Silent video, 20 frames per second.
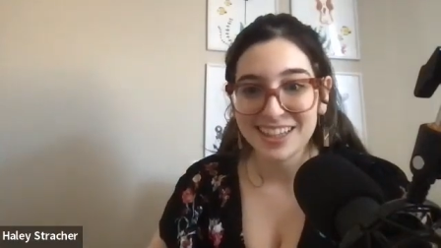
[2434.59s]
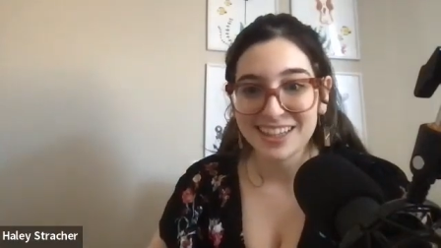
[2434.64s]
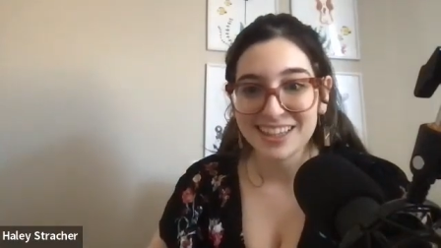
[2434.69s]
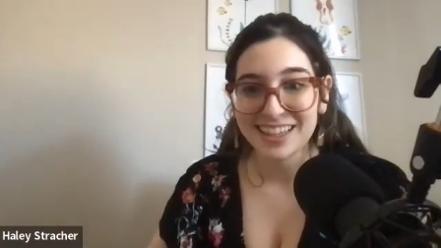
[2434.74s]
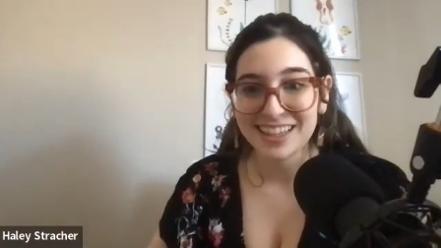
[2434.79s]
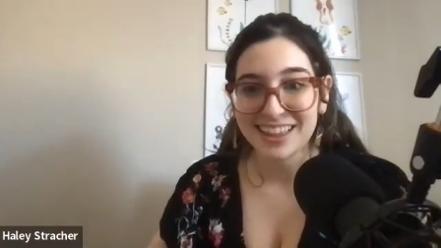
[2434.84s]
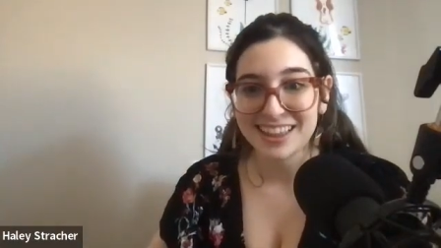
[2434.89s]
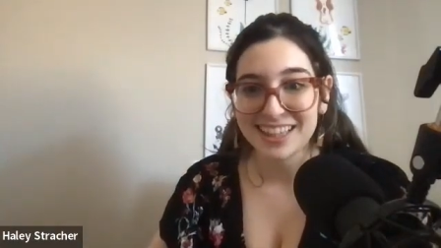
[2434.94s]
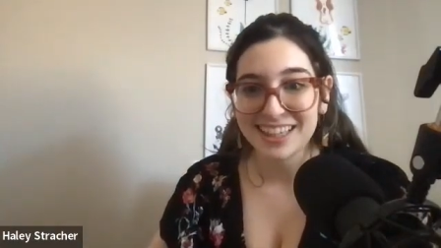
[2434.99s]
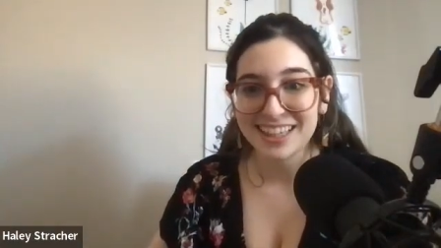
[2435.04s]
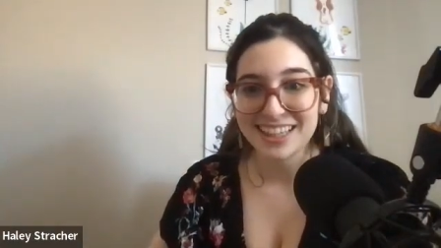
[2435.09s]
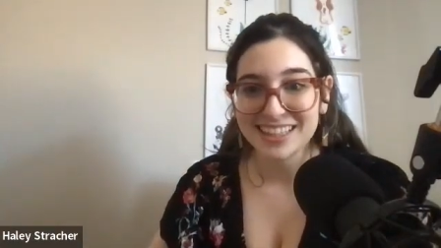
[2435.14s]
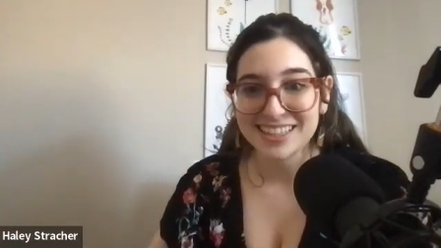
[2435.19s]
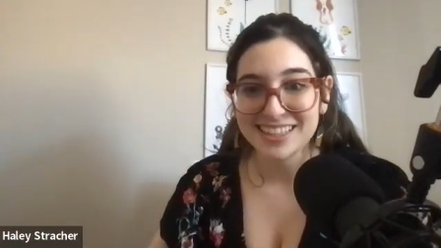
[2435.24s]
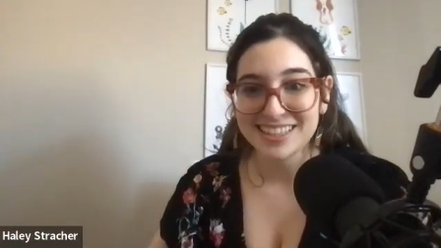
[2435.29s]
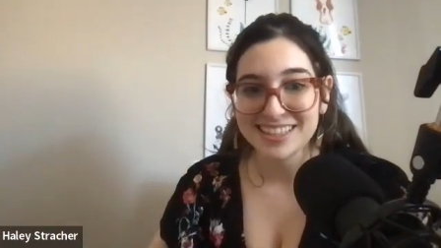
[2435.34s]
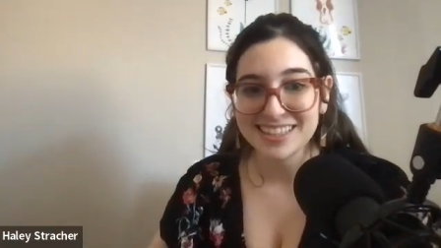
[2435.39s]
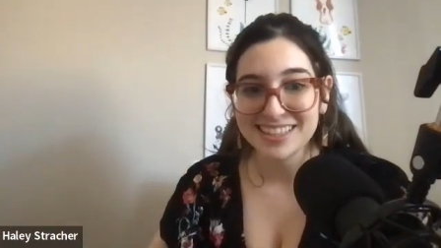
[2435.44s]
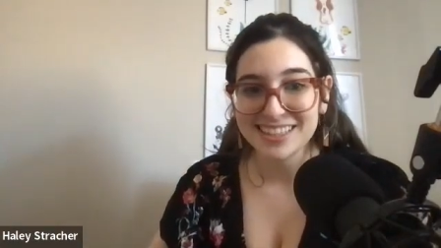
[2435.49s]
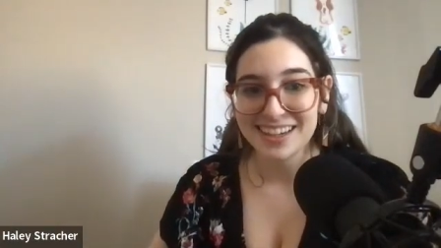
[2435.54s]
the
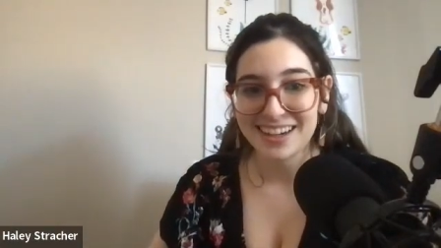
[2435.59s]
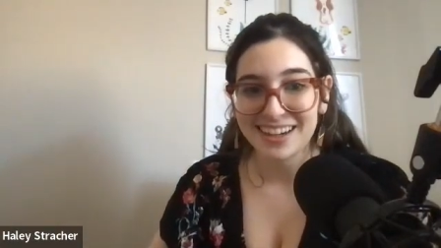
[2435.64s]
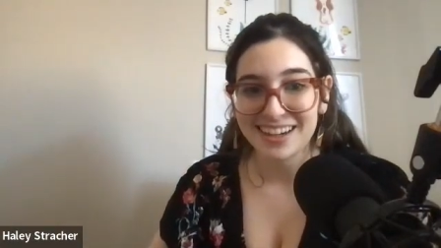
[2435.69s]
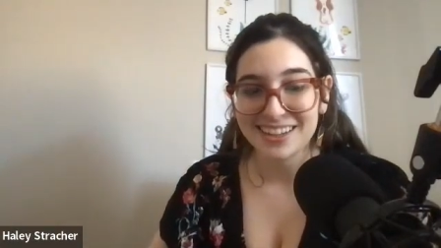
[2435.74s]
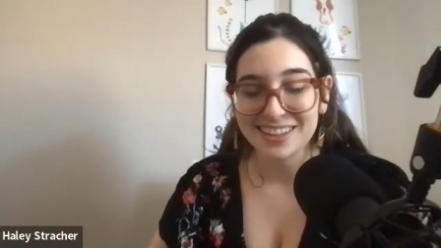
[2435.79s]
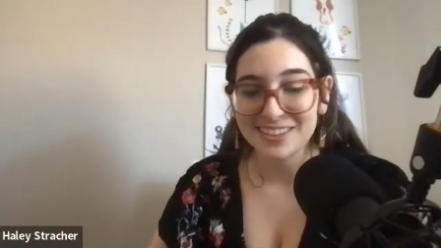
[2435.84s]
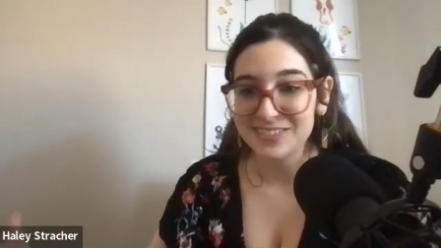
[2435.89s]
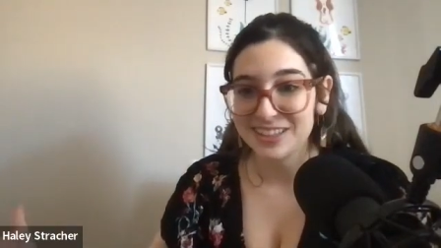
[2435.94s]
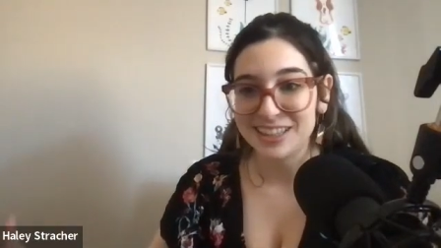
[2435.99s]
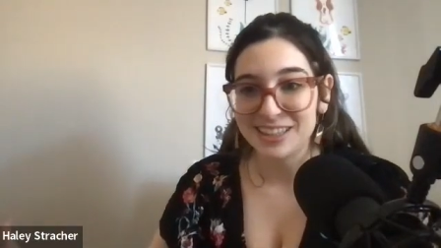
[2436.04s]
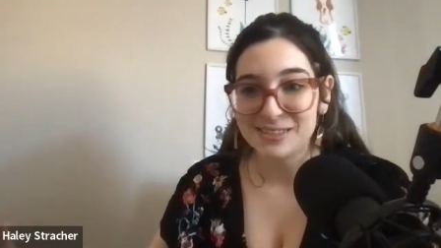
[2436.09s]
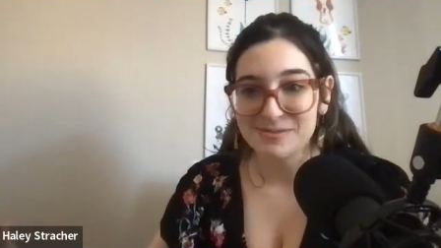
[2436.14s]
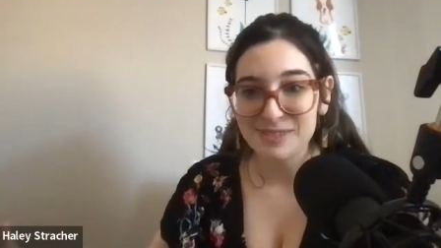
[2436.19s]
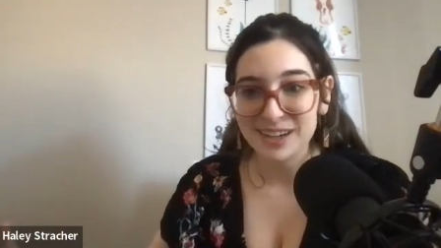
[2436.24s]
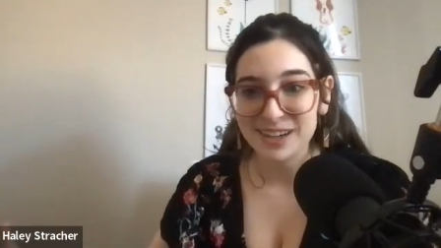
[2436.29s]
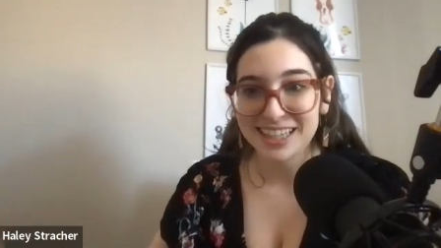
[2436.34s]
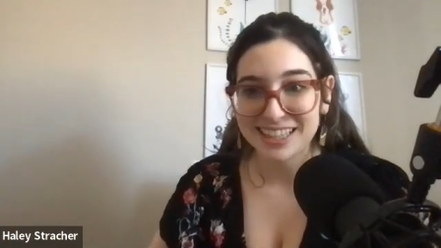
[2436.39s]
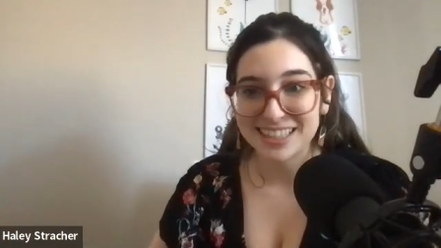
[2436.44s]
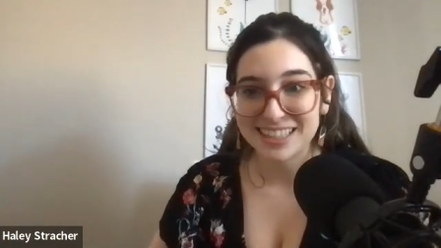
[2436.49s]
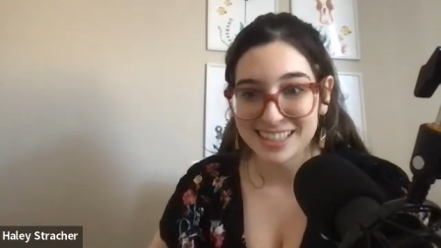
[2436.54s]
things uh, you lead
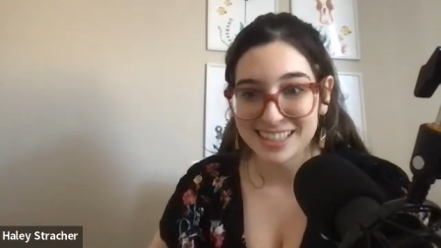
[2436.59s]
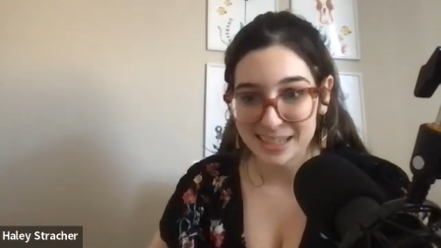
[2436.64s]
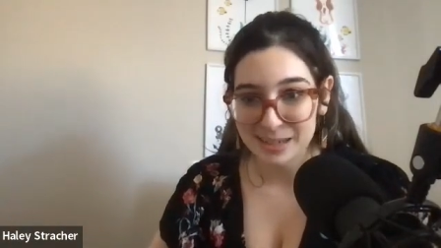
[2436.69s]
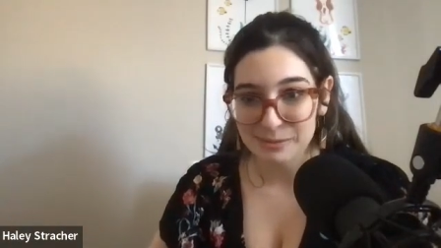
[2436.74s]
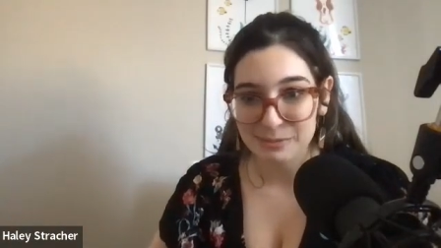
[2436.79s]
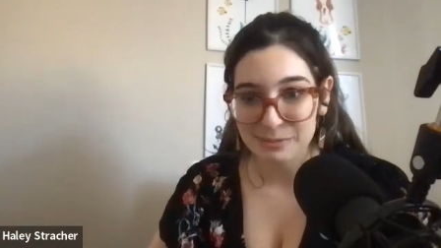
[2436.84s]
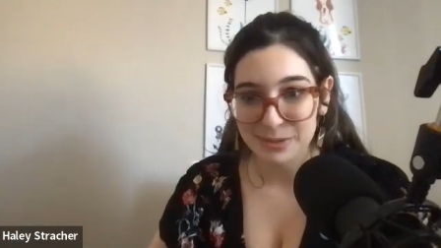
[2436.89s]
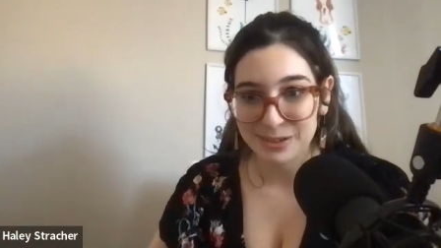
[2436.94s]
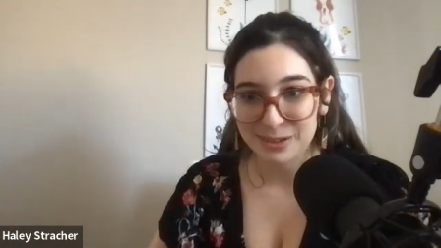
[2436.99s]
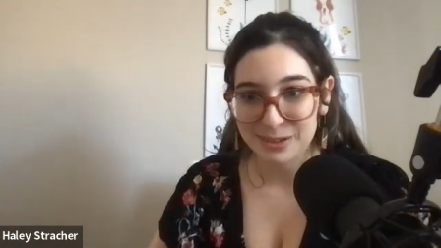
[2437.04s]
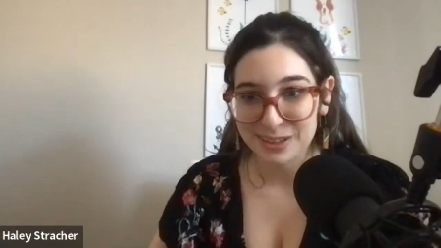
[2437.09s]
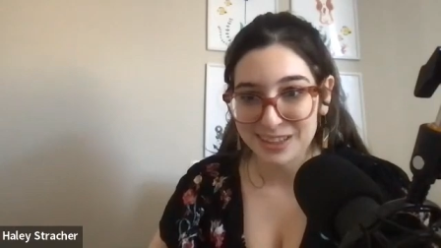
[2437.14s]
by example,